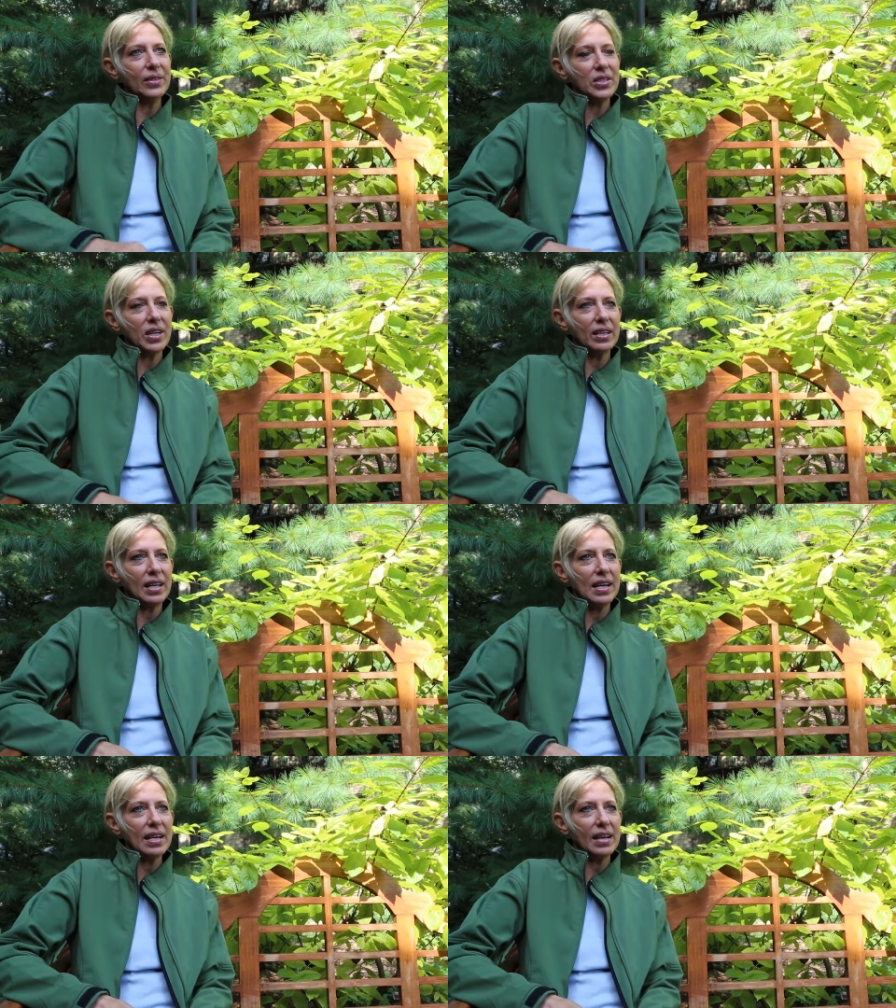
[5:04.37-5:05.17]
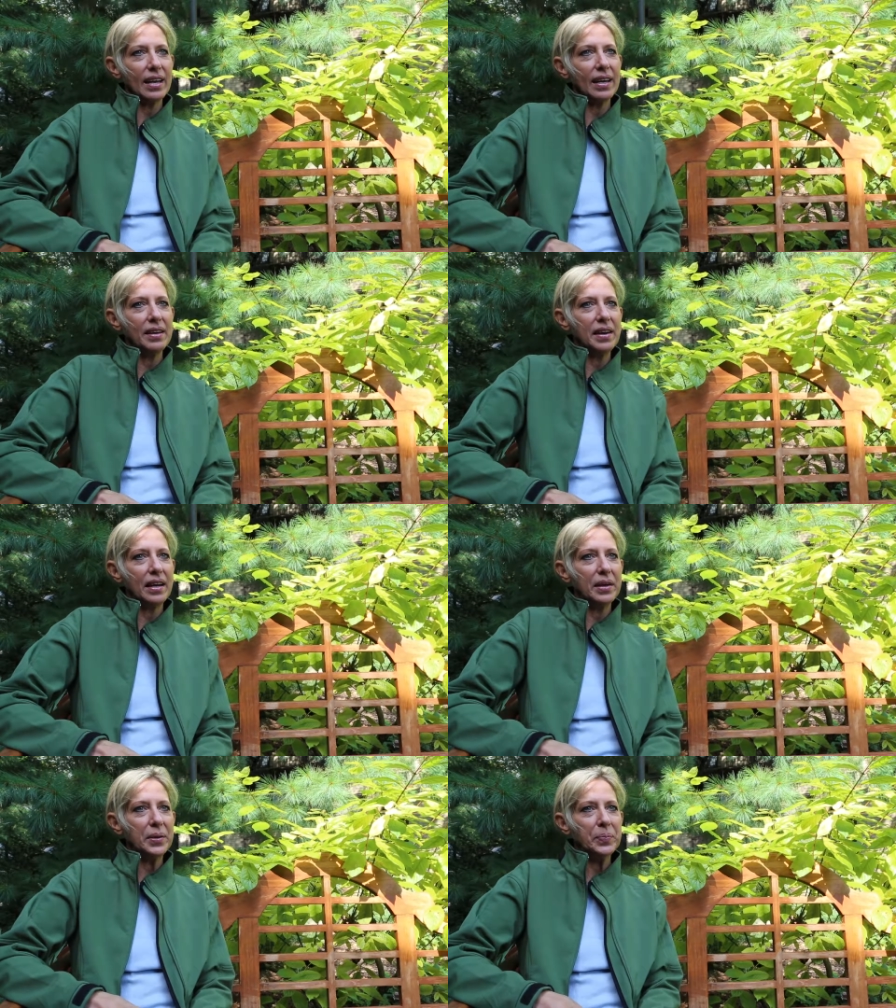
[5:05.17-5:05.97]
which I like, and
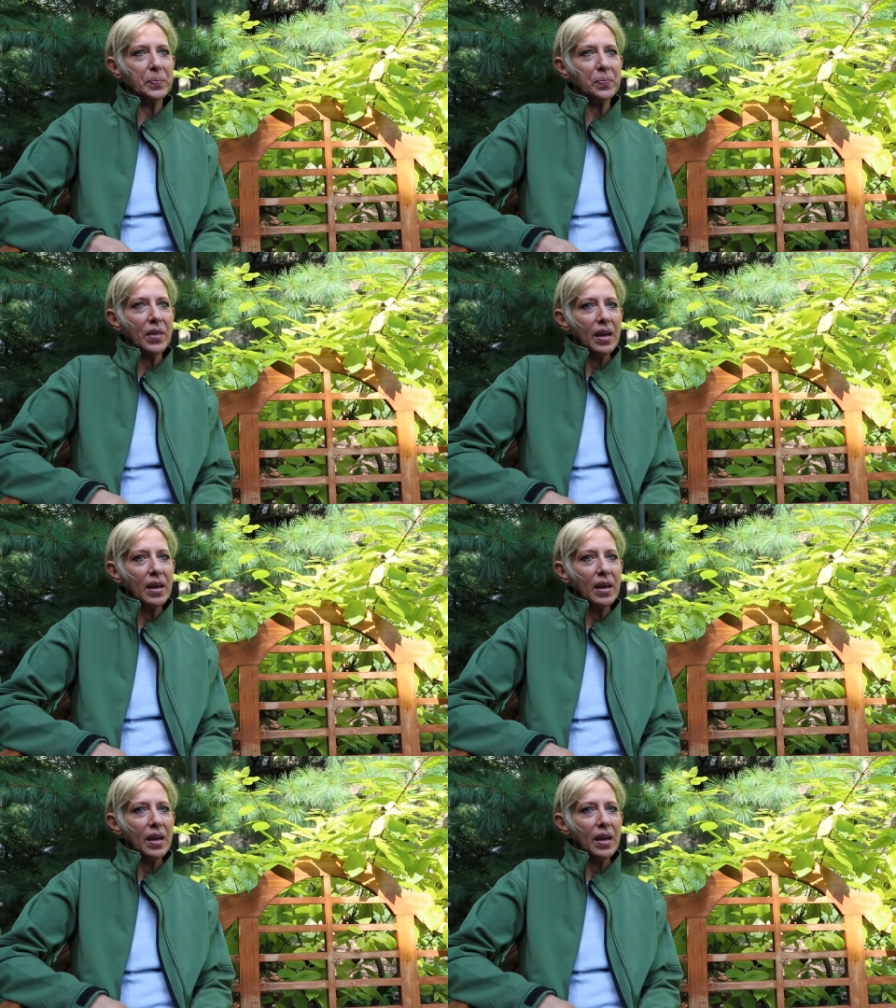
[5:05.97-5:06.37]
um,